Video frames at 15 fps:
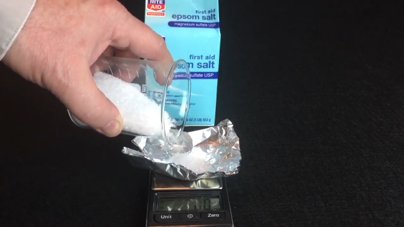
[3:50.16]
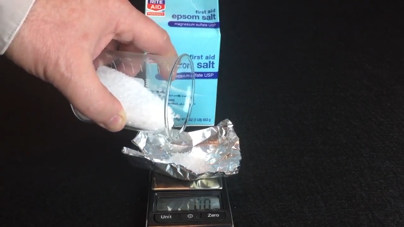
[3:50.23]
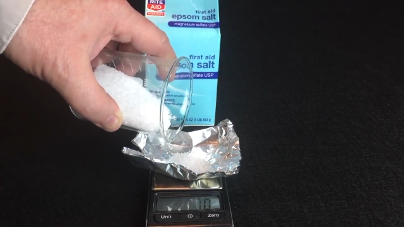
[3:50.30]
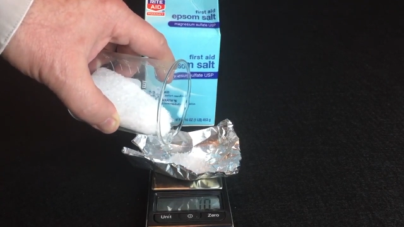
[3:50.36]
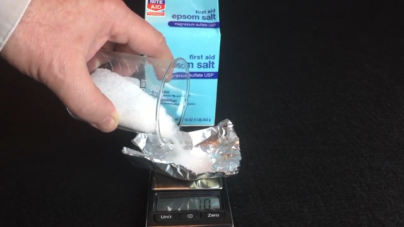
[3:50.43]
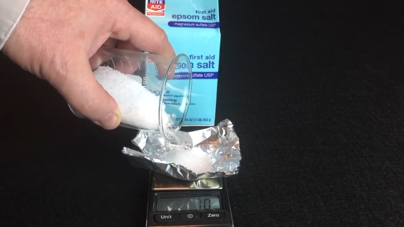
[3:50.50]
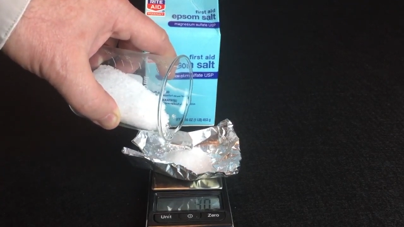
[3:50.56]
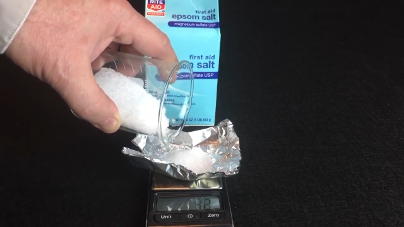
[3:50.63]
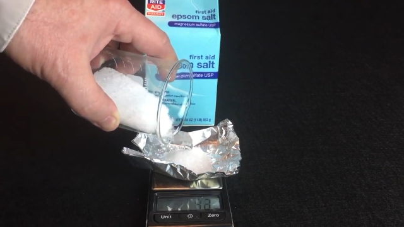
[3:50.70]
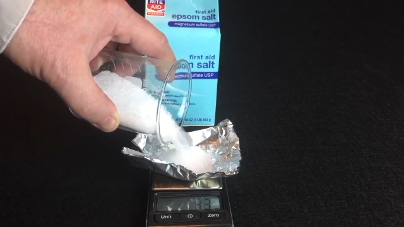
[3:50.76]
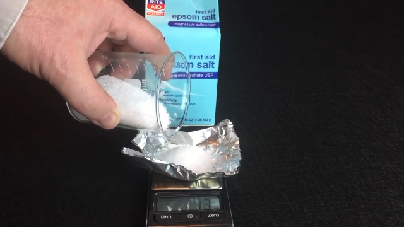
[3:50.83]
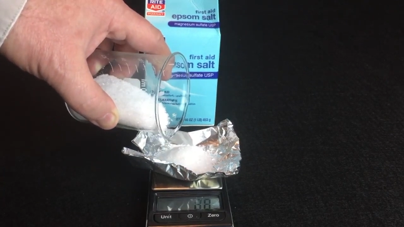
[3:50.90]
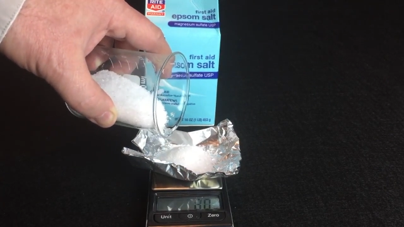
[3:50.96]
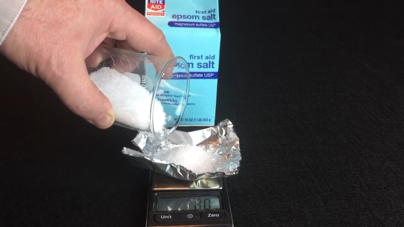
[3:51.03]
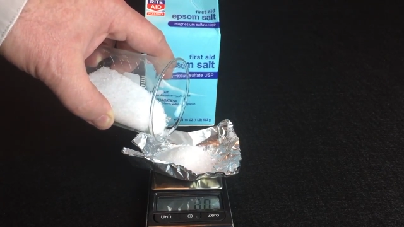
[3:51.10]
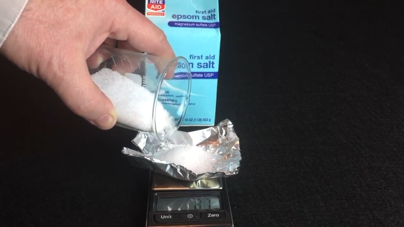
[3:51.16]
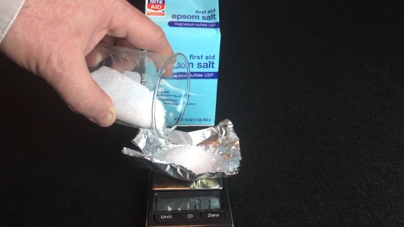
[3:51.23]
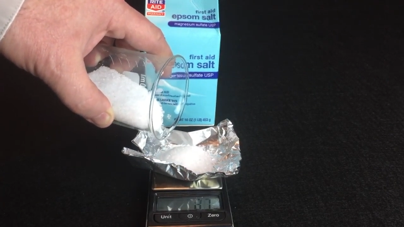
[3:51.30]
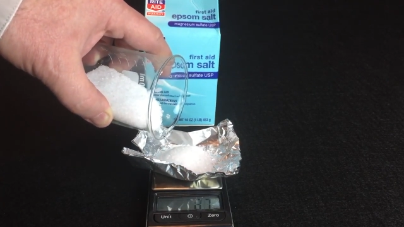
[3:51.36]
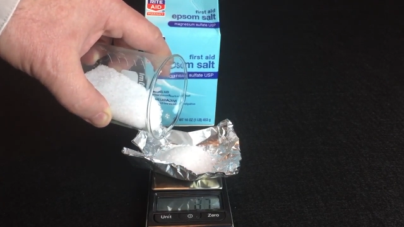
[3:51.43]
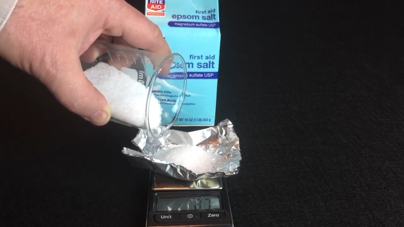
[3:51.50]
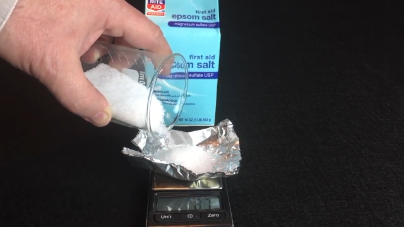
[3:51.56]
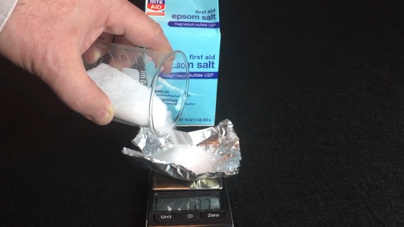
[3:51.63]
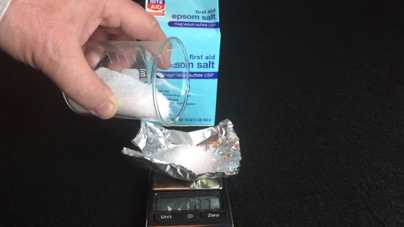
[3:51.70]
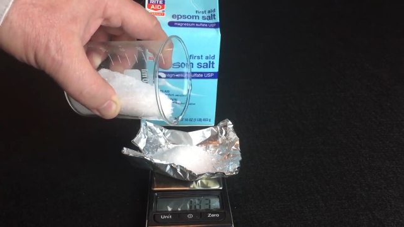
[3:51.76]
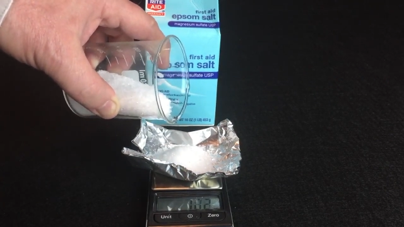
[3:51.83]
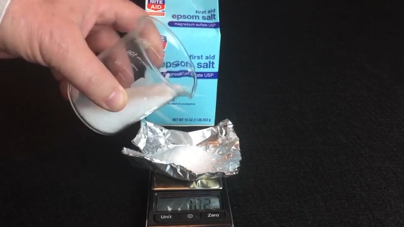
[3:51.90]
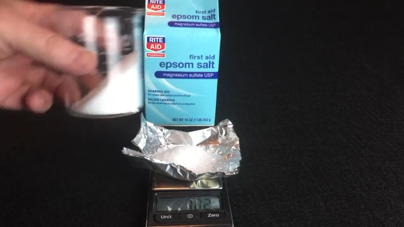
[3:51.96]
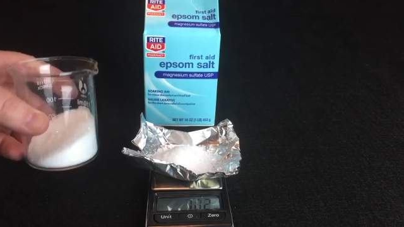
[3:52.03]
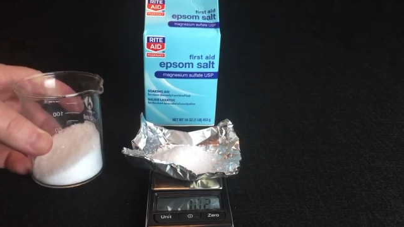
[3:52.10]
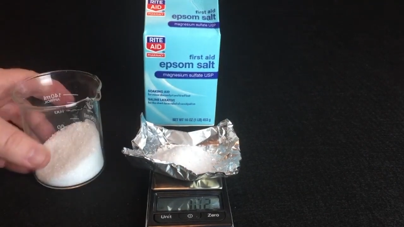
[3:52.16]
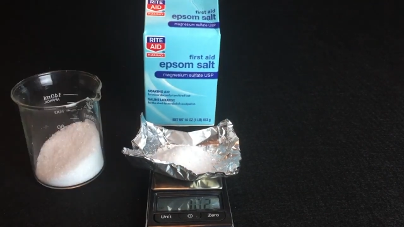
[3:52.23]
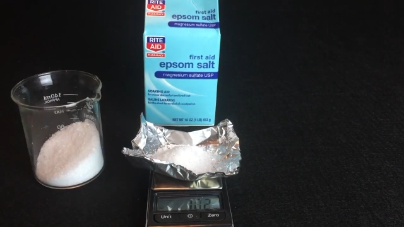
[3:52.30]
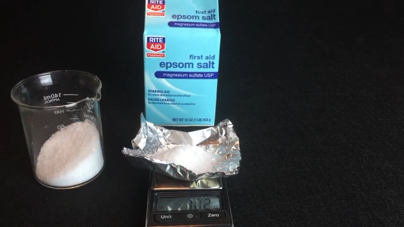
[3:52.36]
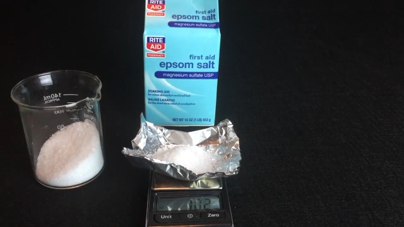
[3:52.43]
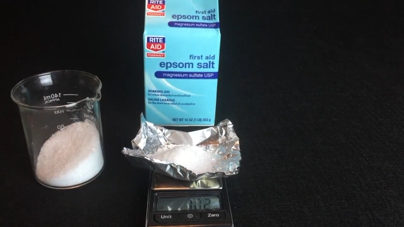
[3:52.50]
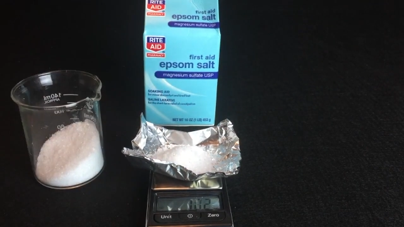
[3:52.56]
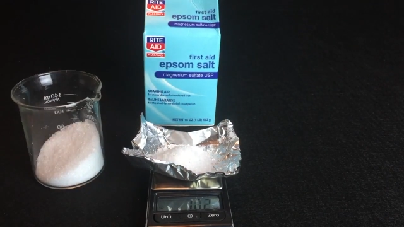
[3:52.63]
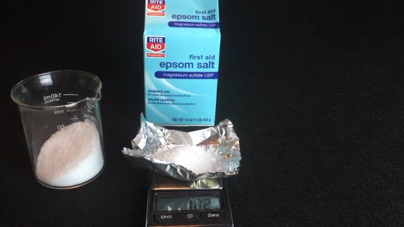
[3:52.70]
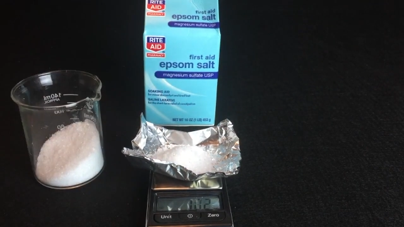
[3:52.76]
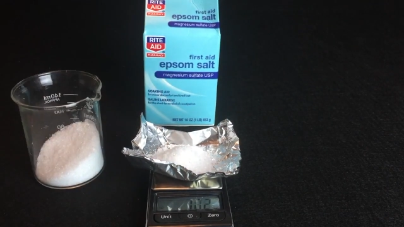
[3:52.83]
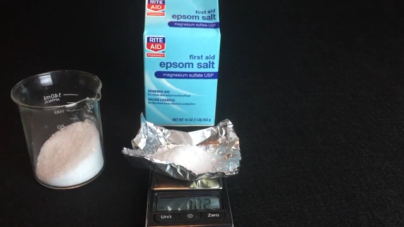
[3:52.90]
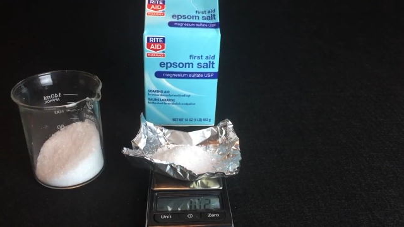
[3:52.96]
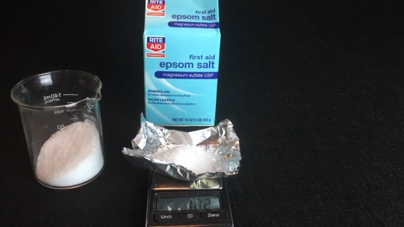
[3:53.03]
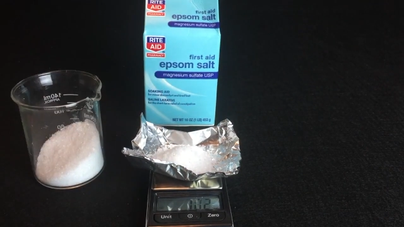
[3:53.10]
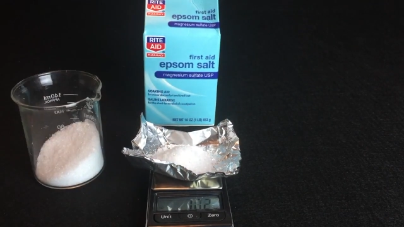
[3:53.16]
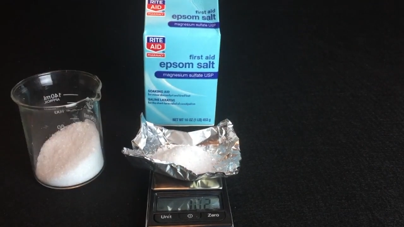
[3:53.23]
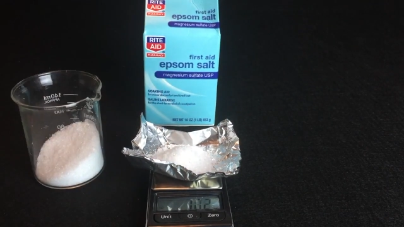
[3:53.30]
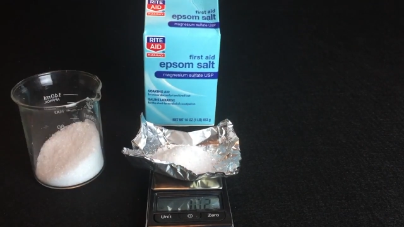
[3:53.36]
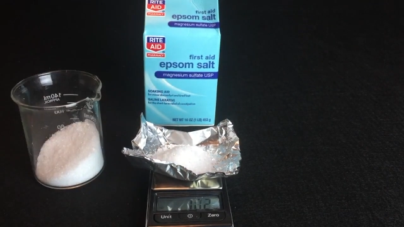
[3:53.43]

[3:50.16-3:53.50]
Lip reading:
No face is visible, so there are no lips to read.